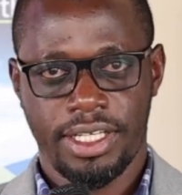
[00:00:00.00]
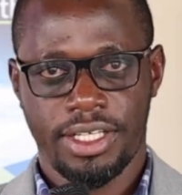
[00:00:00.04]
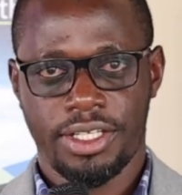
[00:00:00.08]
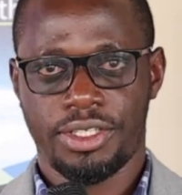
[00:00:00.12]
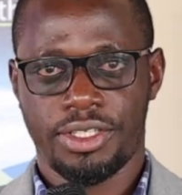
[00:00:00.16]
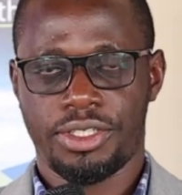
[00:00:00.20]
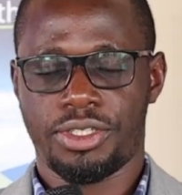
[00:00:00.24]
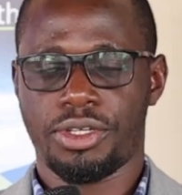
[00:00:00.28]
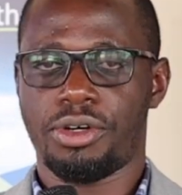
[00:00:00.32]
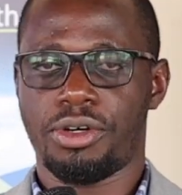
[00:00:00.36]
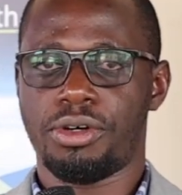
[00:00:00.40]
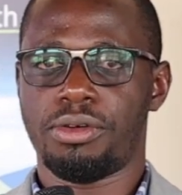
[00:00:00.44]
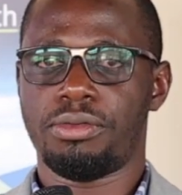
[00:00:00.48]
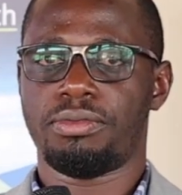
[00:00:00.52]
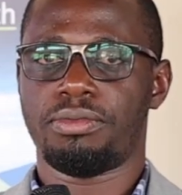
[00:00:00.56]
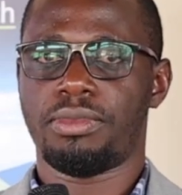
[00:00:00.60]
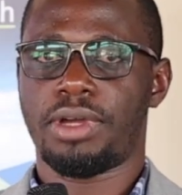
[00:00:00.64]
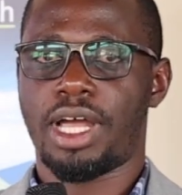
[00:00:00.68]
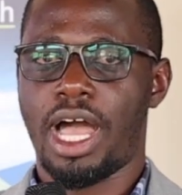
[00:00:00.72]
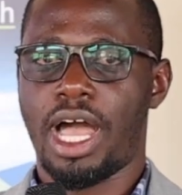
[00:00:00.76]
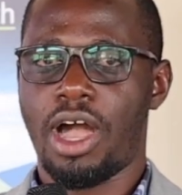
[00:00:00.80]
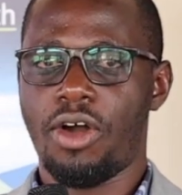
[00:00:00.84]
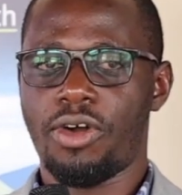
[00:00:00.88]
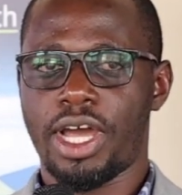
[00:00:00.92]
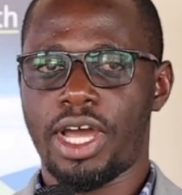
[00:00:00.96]
So
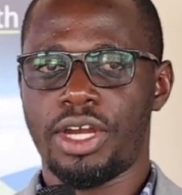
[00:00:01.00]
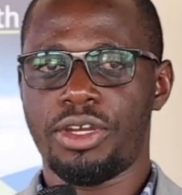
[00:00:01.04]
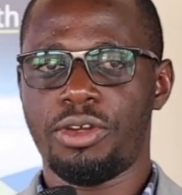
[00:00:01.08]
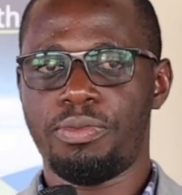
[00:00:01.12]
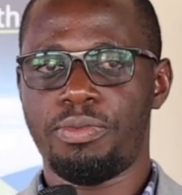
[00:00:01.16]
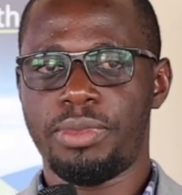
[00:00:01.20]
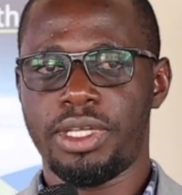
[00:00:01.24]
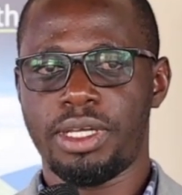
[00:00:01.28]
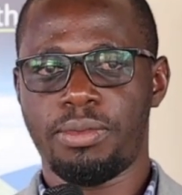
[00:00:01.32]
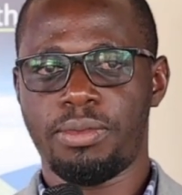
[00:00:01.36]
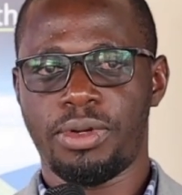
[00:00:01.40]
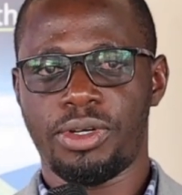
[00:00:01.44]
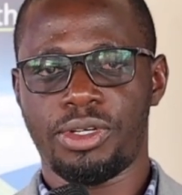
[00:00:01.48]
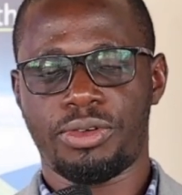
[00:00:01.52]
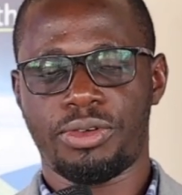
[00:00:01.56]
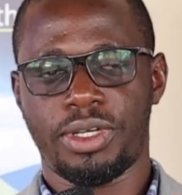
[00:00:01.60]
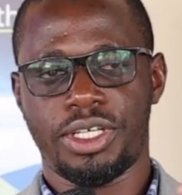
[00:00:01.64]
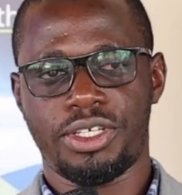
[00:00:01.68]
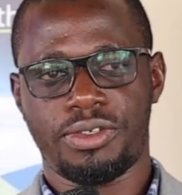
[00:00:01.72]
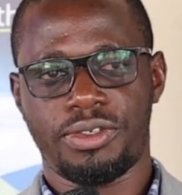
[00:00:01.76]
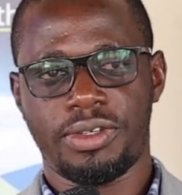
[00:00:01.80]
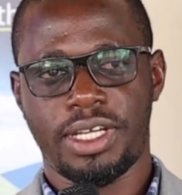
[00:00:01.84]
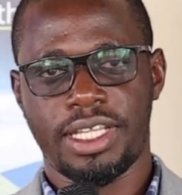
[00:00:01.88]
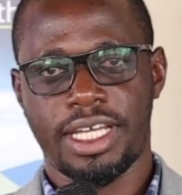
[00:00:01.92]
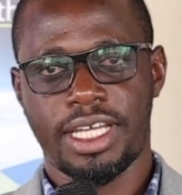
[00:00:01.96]
how can you be able to
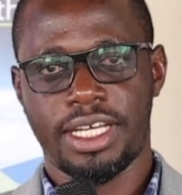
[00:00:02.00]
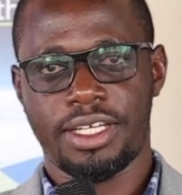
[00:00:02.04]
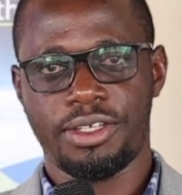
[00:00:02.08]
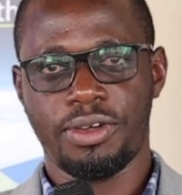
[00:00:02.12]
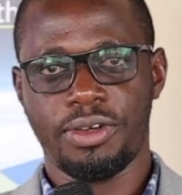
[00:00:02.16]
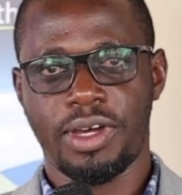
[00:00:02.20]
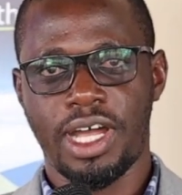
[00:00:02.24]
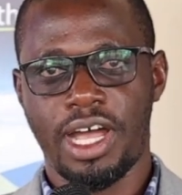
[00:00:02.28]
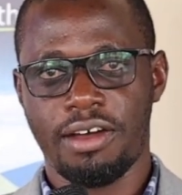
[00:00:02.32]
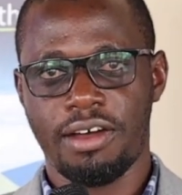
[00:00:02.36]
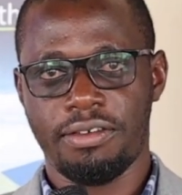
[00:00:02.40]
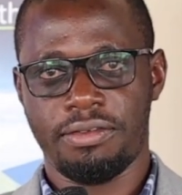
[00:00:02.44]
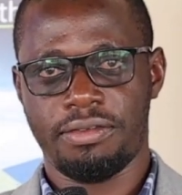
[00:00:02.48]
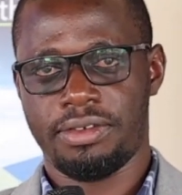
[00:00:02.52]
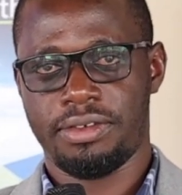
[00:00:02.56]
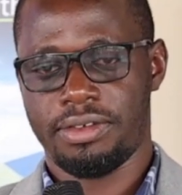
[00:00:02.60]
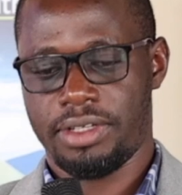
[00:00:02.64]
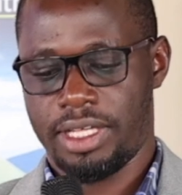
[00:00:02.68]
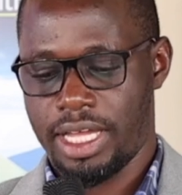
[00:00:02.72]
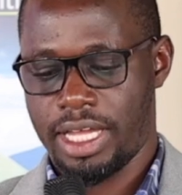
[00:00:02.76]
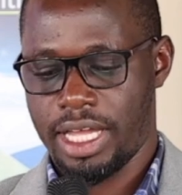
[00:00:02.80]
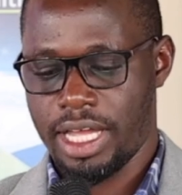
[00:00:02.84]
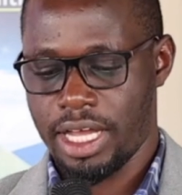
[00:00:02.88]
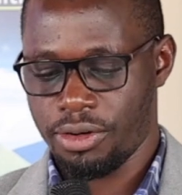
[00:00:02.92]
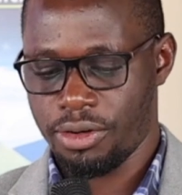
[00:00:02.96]
ensure that you have
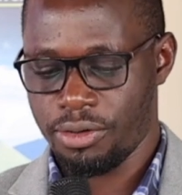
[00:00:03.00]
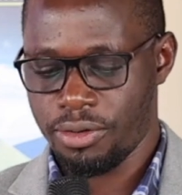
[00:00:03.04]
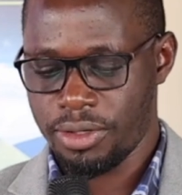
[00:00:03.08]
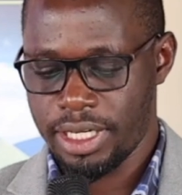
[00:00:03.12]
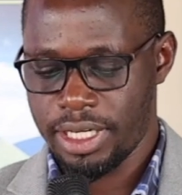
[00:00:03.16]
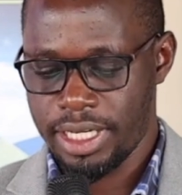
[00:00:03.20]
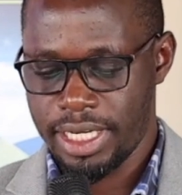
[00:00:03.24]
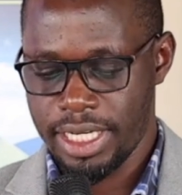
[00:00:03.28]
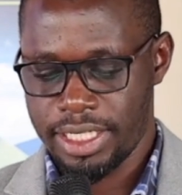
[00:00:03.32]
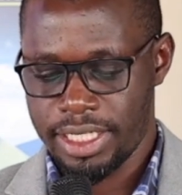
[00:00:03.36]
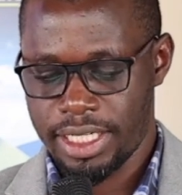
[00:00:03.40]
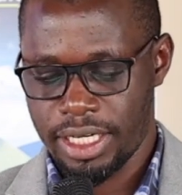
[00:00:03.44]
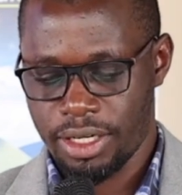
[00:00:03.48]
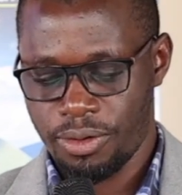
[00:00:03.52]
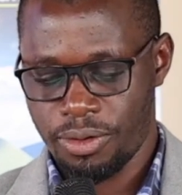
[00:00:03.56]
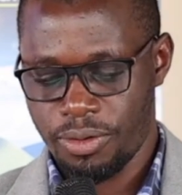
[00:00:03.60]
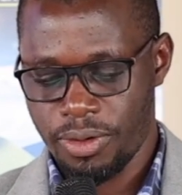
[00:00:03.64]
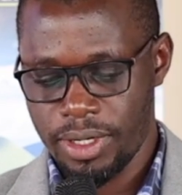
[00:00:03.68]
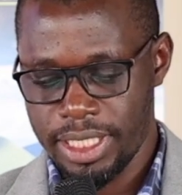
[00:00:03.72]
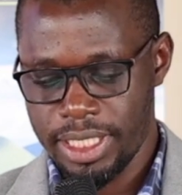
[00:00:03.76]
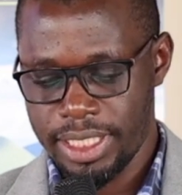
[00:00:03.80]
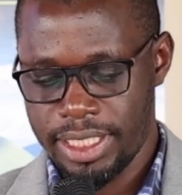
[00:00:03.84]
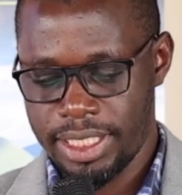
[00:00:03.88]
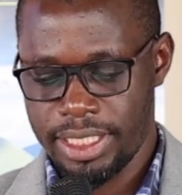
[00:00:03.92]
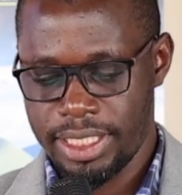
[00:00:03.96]
good data
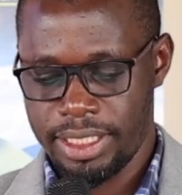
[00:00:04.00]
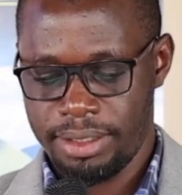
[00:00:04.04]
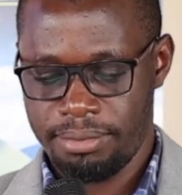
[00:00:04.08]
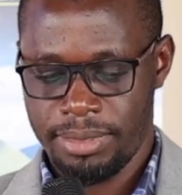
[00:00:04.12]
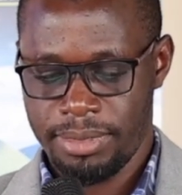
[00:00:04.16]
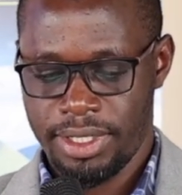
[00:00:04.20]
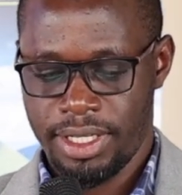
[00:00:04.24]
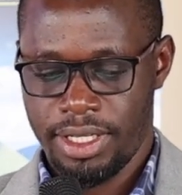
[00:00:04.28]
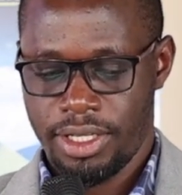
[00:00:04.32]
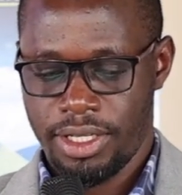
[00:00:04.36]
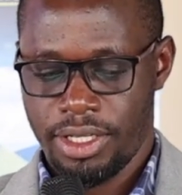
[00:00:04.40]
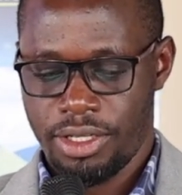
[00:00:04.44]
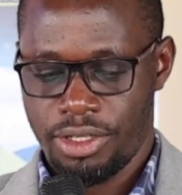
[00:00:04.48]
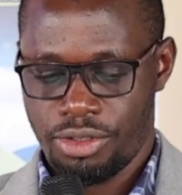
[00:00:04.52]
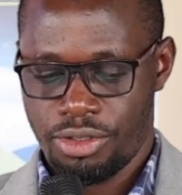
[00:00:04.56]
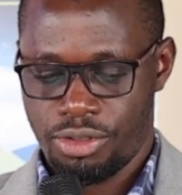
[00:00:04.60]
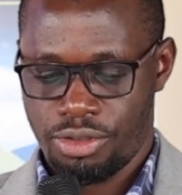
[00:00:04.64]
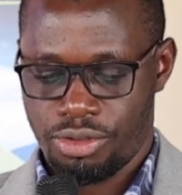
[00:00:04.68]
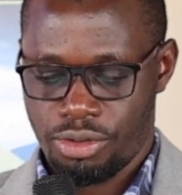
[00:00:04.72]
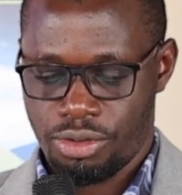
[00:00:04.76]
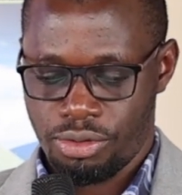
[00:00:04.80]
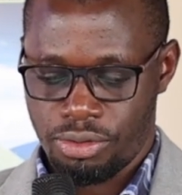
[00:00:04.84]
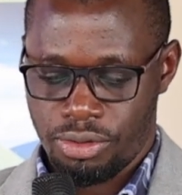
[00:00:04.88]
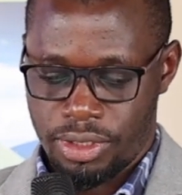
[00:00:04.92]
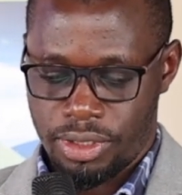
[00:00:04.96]
quality
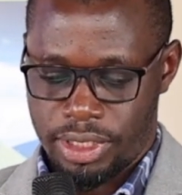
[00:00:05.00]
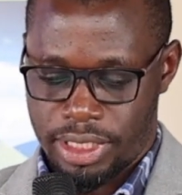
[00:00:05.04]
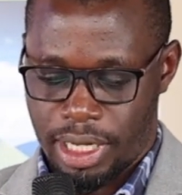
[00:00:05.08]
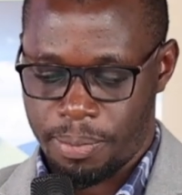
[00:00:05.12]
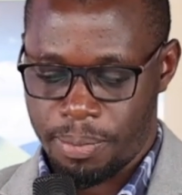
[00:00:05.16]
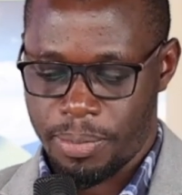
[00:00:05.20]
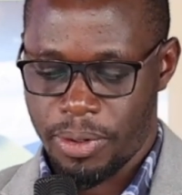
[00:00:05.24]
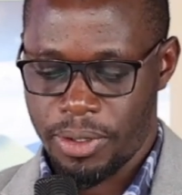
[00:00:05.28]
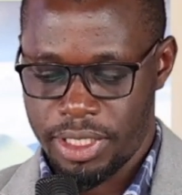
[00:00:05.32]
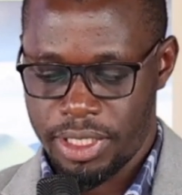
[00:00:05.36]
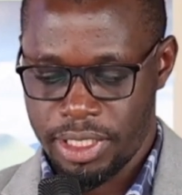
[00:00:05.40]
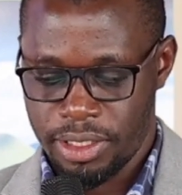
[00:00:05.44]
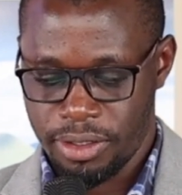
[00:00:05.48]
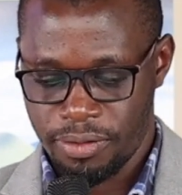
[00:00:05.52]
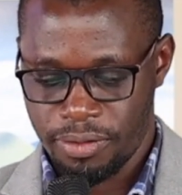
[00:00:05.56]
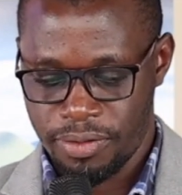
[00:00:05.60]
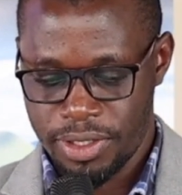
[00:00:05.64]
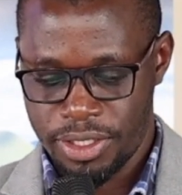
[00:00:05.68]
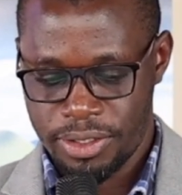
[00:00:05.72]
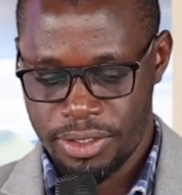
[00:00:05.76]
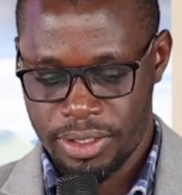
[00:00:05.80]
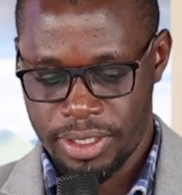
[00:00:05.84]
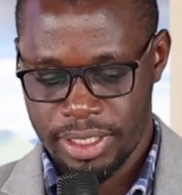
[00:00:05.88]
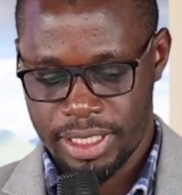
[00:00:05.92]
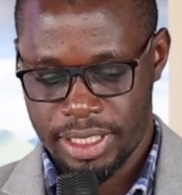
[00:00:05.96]
to support
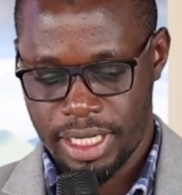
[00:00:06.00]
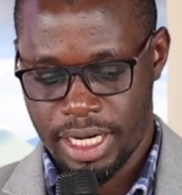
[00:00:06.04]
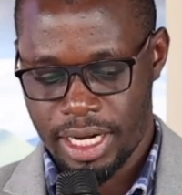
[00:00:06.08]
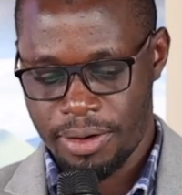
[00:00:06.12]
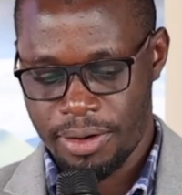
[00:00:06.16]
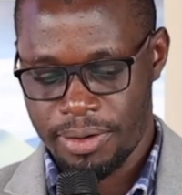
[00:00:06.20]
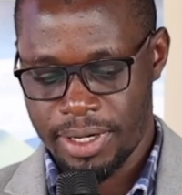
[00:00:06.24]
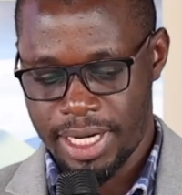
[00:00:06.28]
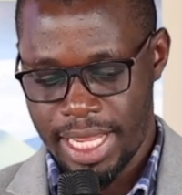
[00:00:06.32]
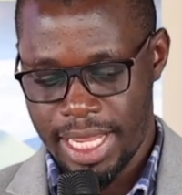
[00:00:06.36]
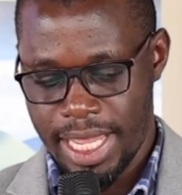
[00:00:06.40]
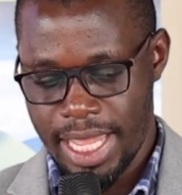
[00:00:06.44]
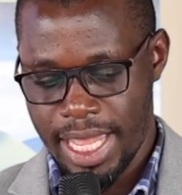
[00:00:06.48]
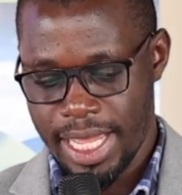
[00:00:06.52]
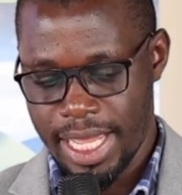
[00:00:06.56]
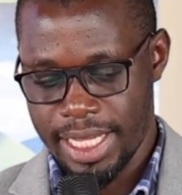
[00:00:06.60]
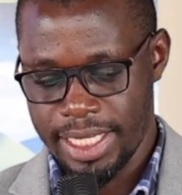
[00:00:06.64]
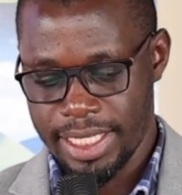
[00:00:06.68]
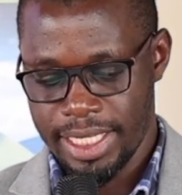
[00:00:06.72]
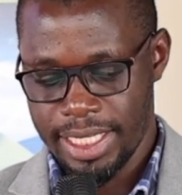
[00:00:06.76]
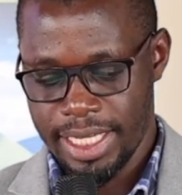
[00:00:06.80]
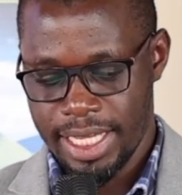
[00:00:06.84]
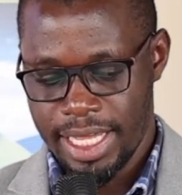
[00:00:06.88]
innovations around AI?